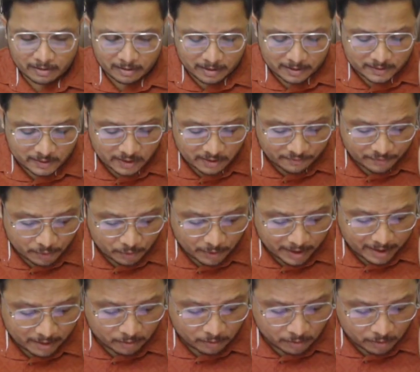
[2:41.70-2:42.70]
So if you
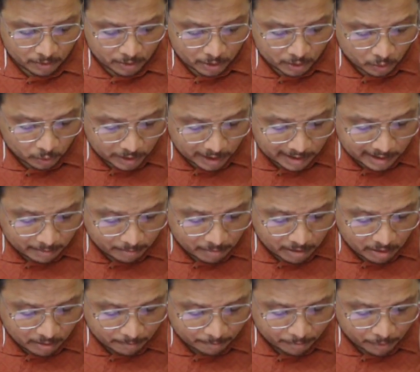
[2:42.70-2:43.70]
have total
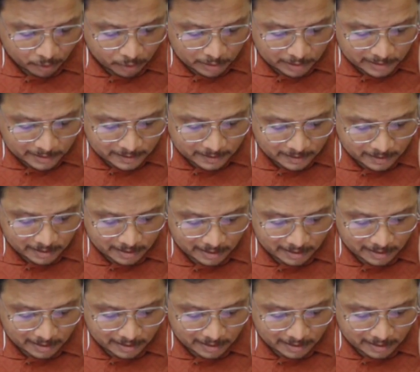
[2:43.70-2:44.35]
number of poles,